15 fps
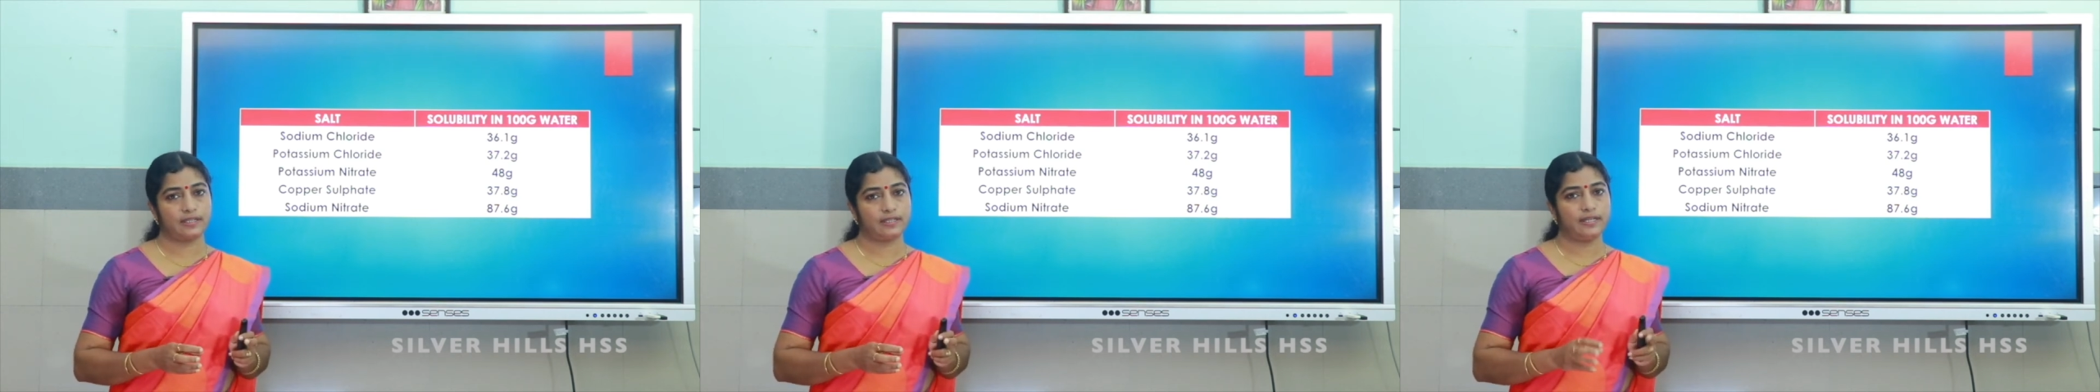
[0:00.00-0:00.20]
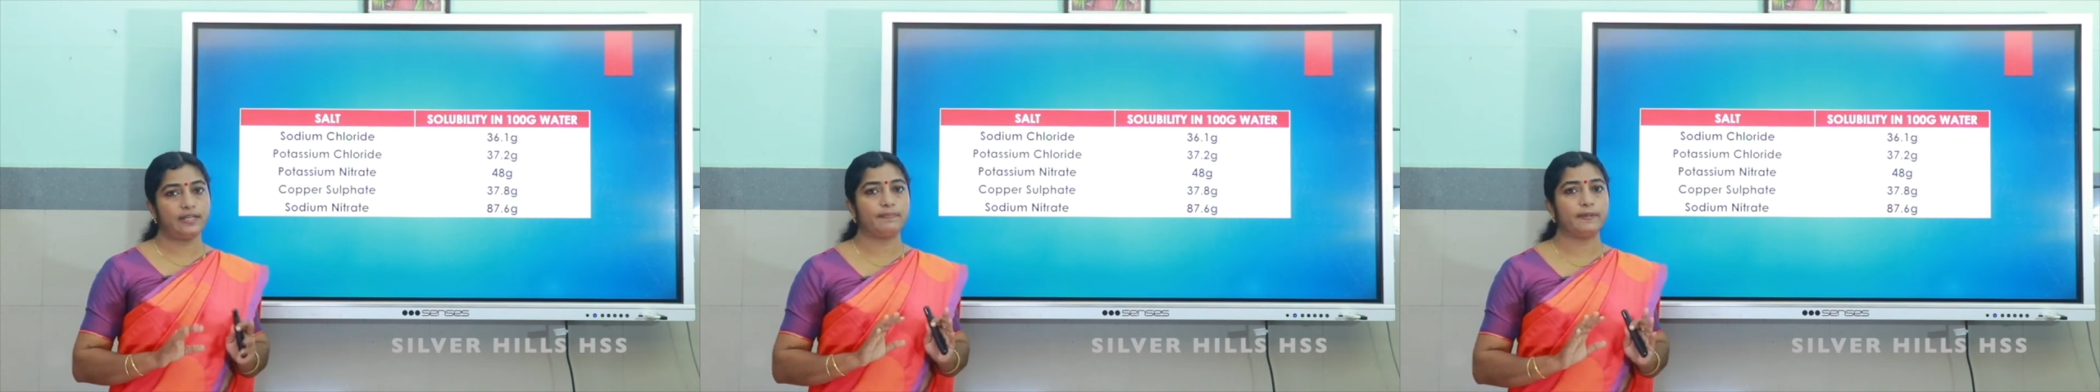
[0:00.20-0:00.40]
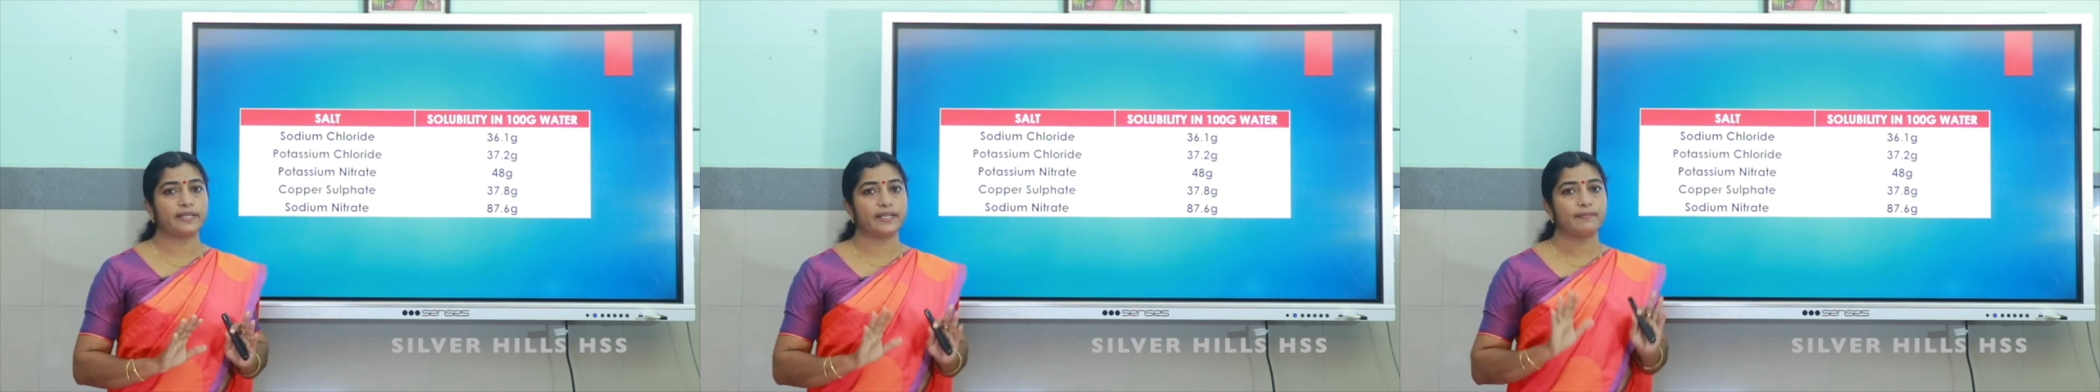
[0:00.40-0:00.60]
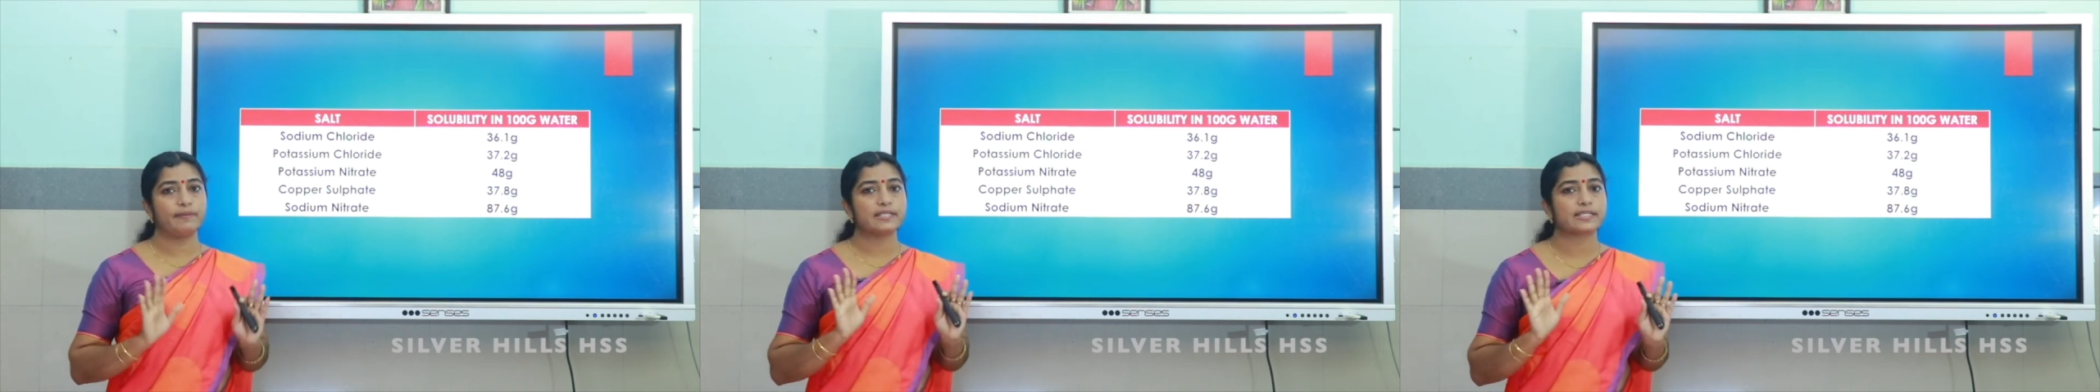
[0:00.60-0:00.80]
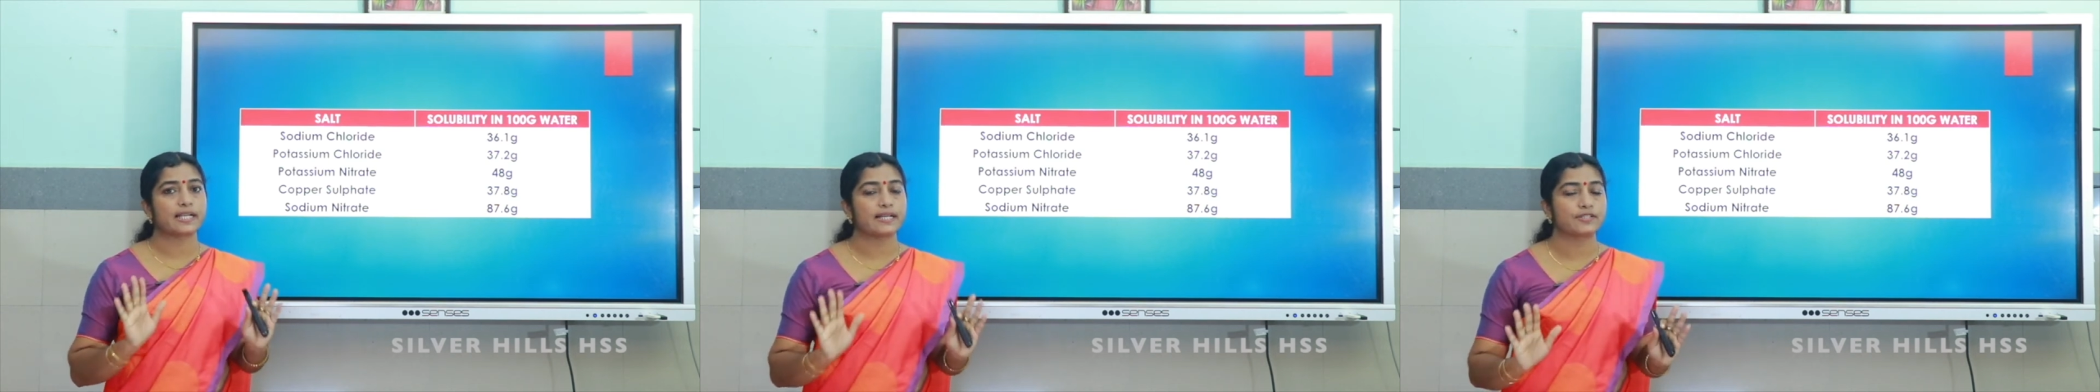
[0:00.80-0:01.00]
It became
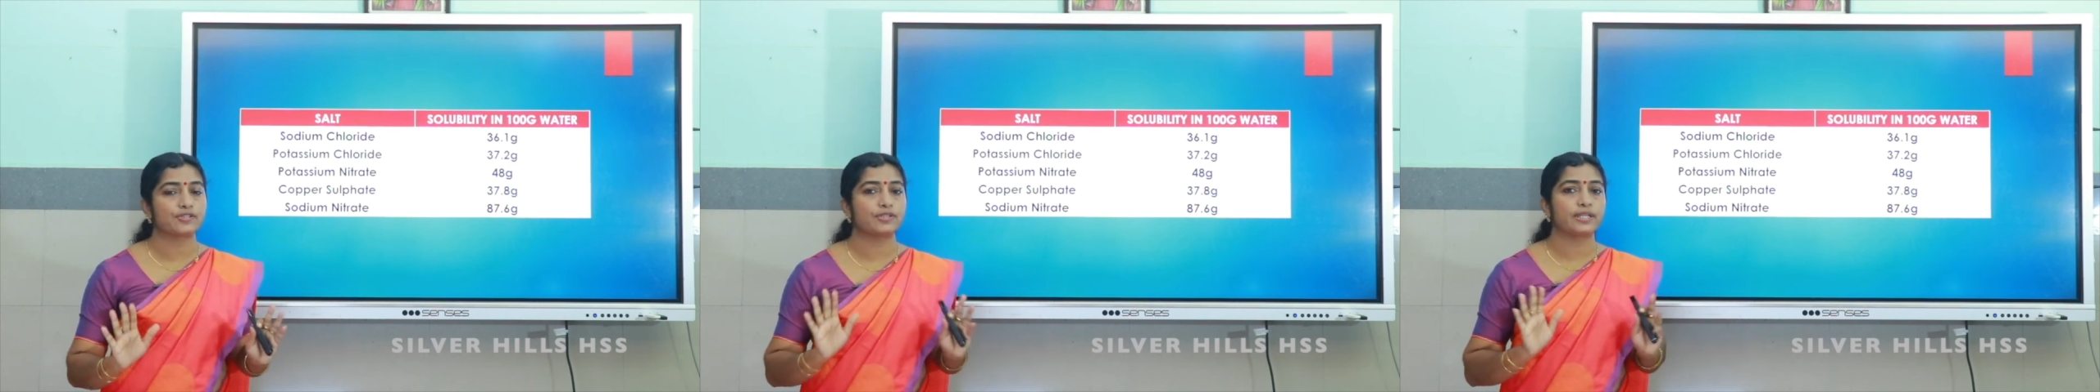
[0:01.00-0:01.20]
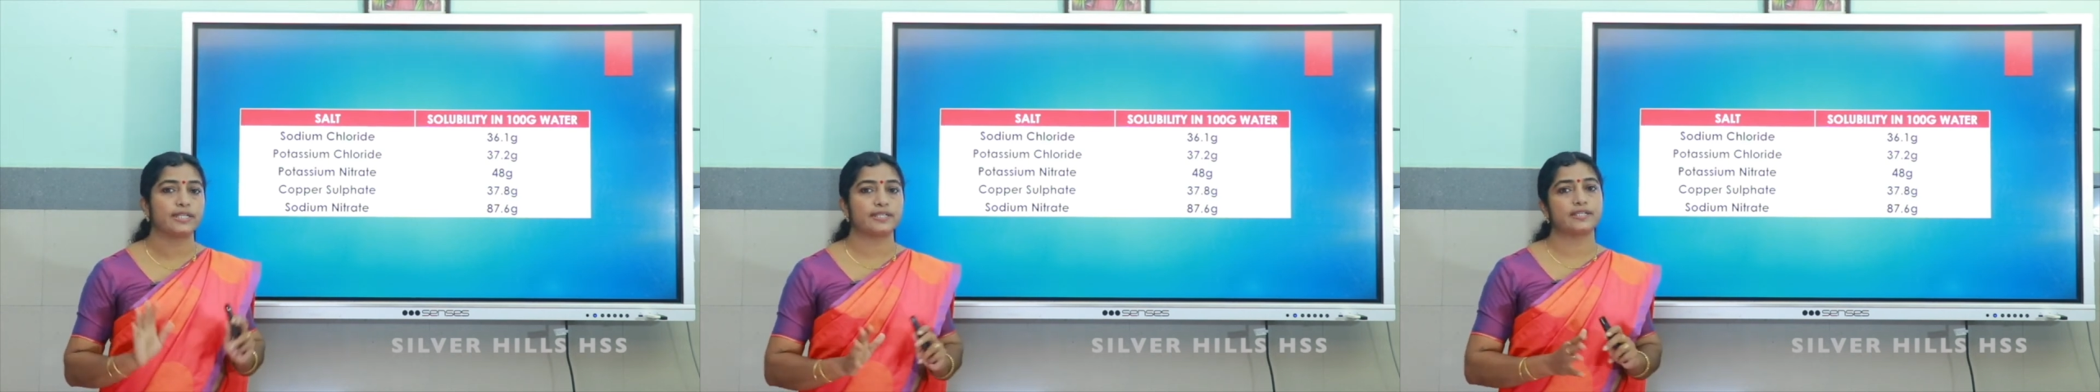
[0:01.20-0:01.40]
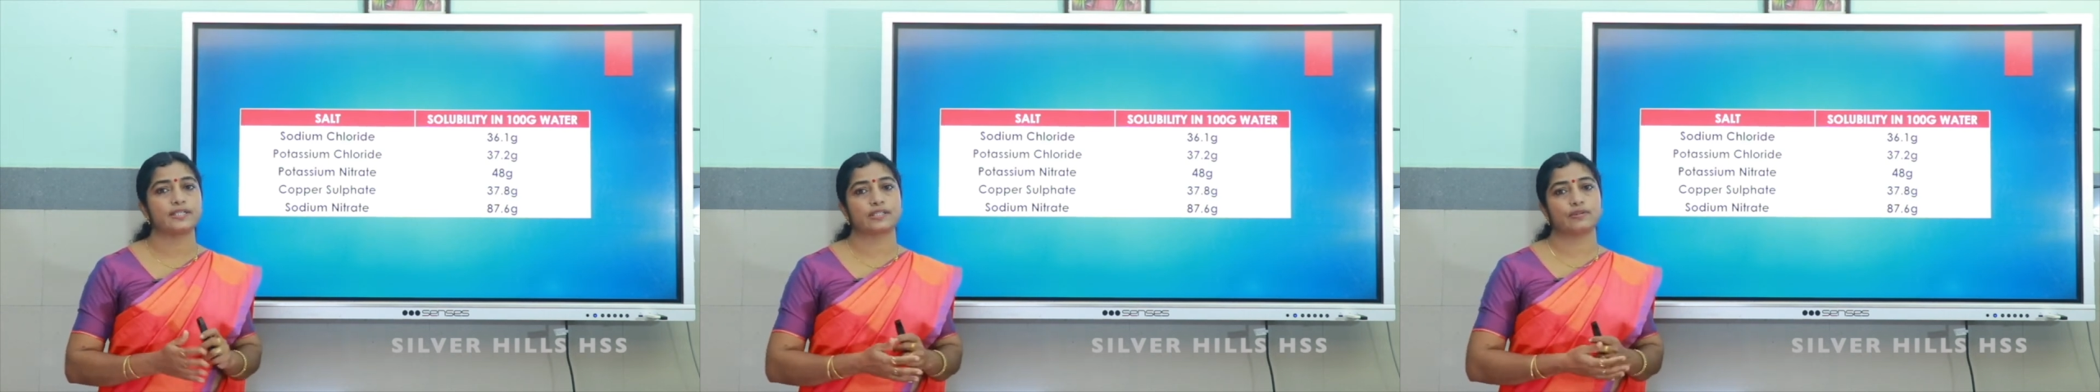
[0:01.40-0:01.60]
a saturated